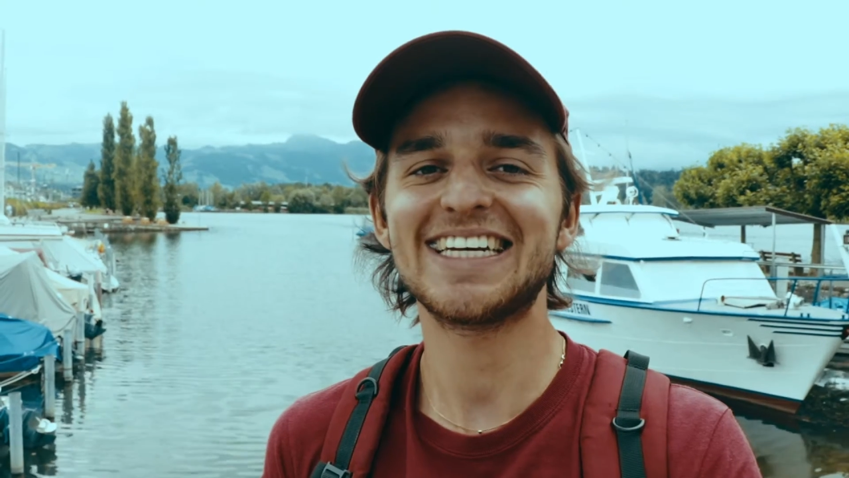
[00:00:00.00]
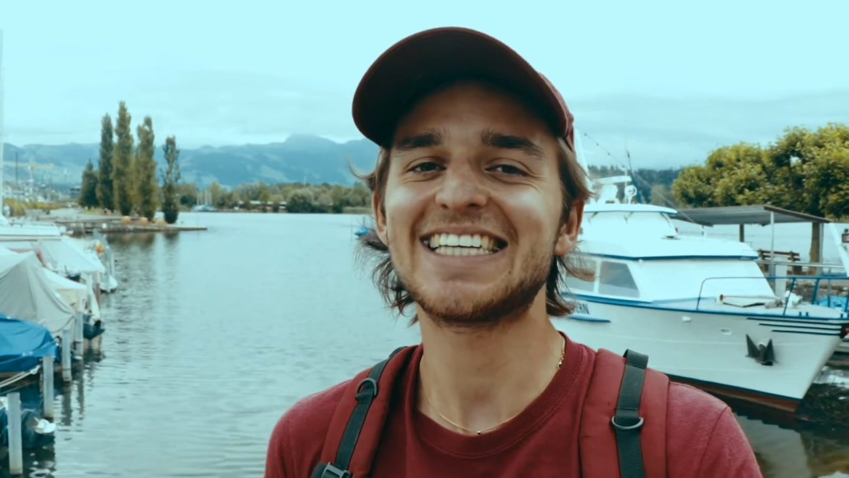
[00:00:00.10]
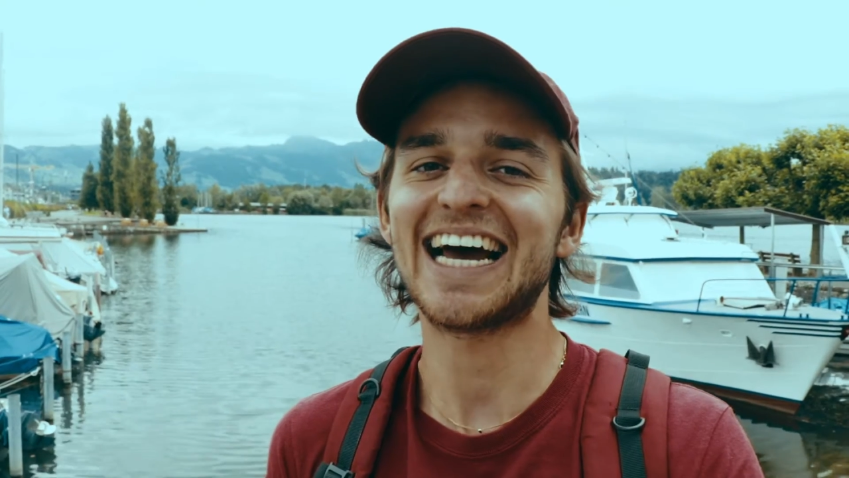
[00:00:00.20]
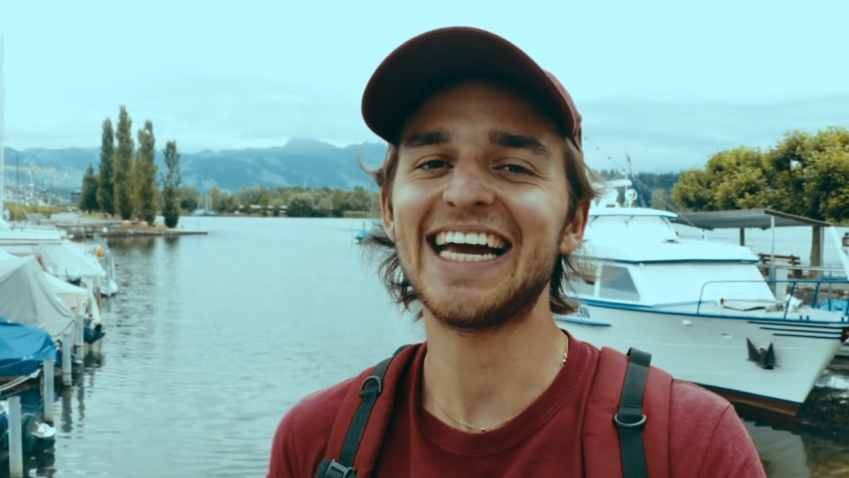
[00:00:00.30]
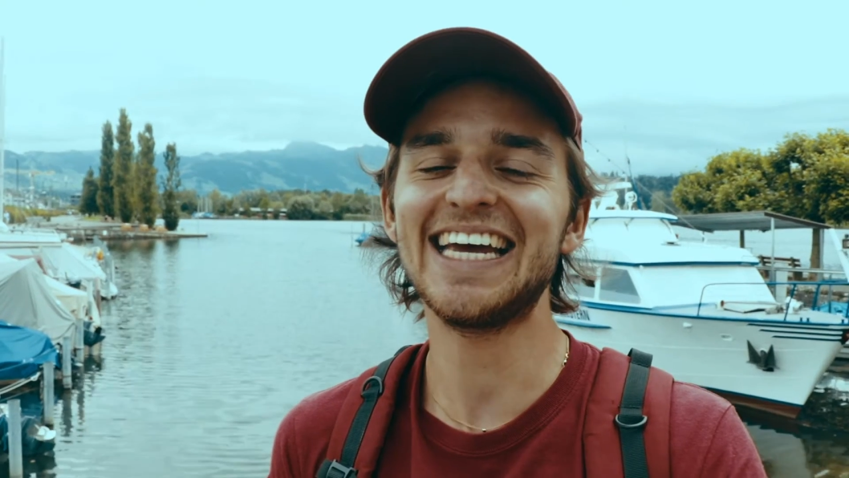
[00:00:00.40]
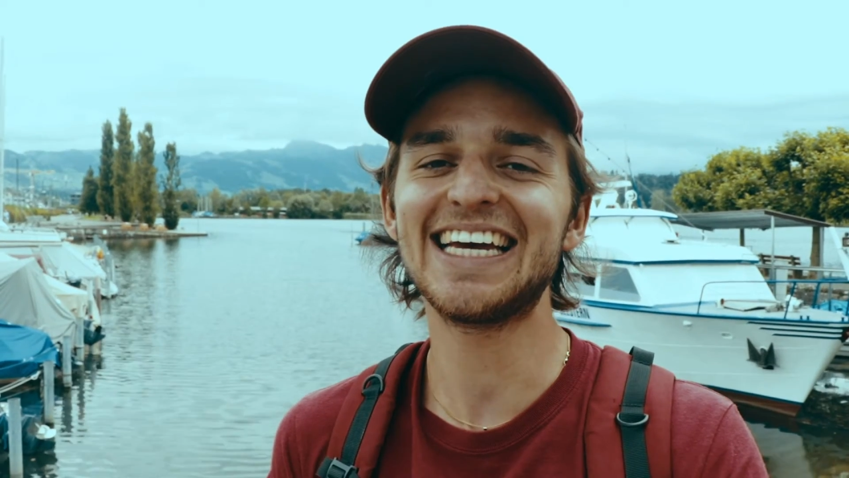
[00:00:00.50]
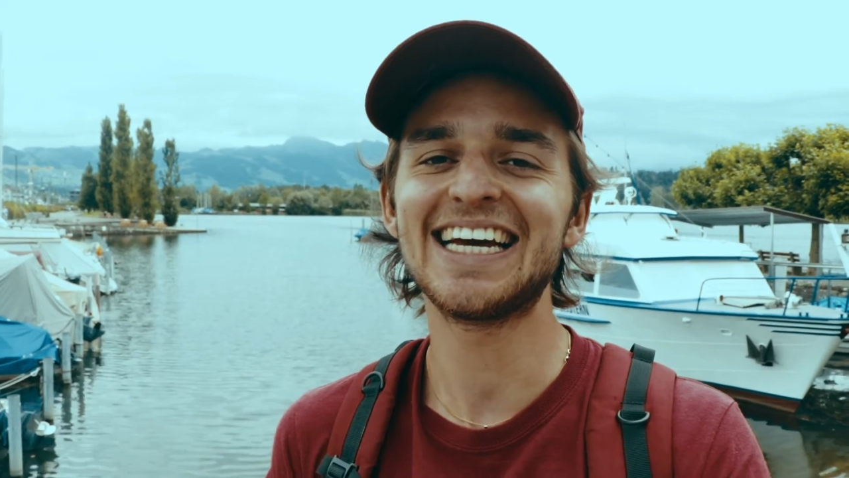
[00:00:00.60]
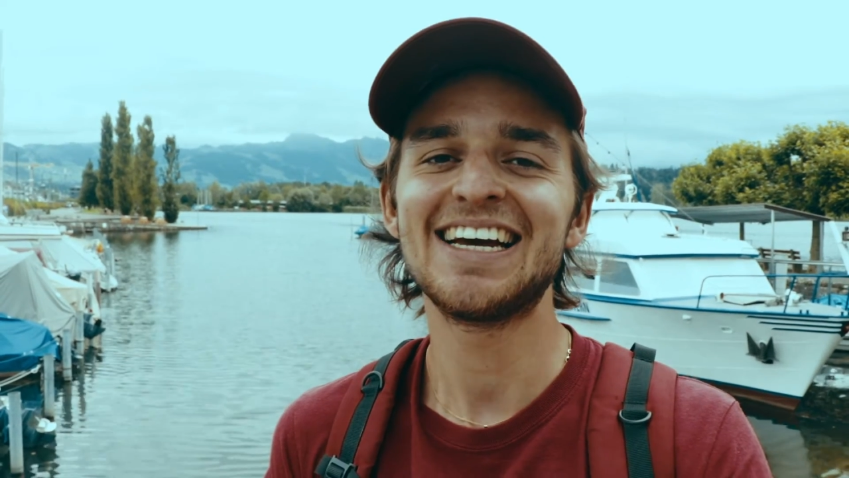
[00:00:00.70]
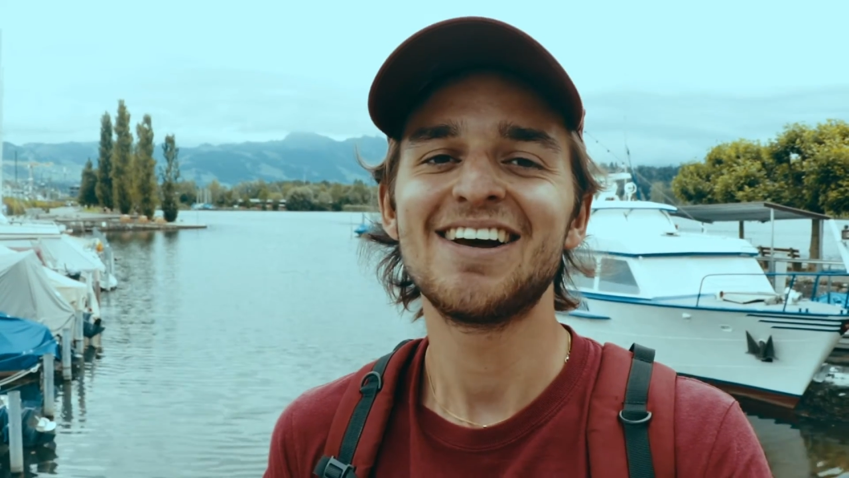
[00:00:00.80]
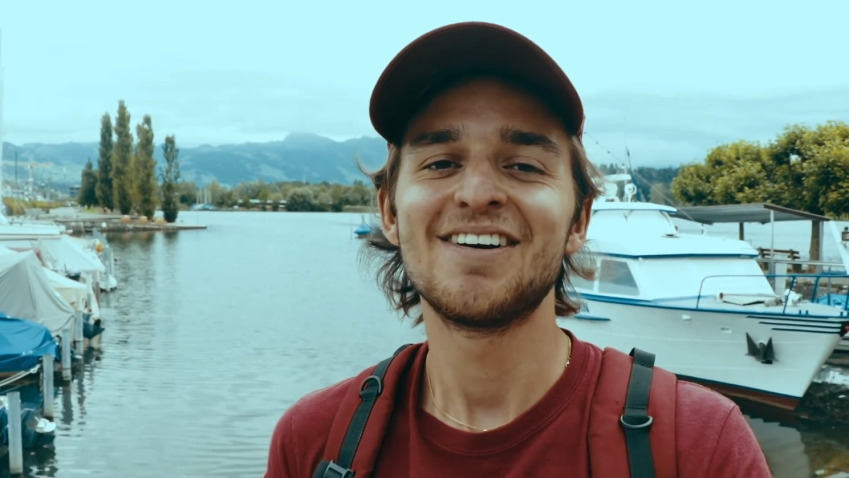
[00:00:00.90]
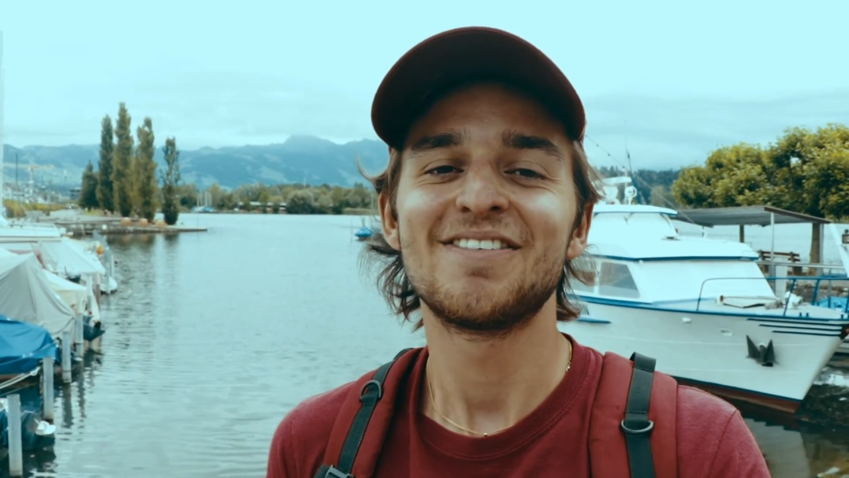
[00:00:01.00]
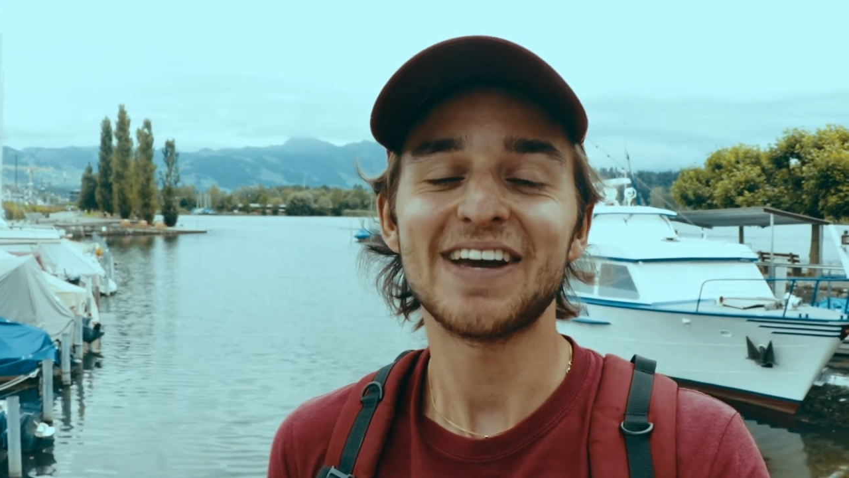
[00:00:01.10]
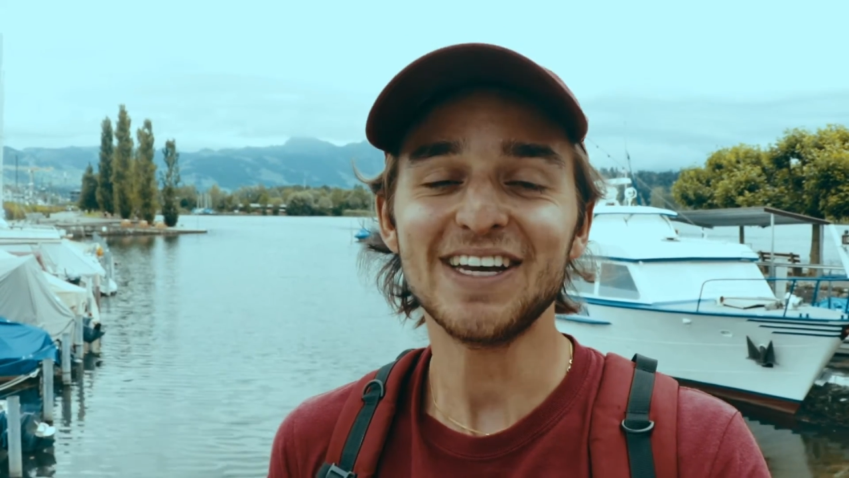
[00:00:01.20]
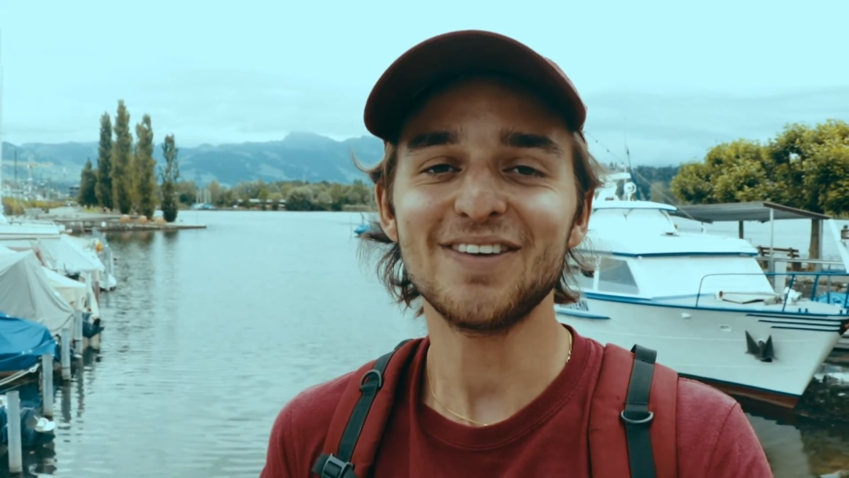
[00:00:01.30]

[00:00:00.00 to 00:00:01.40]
this hike. Thank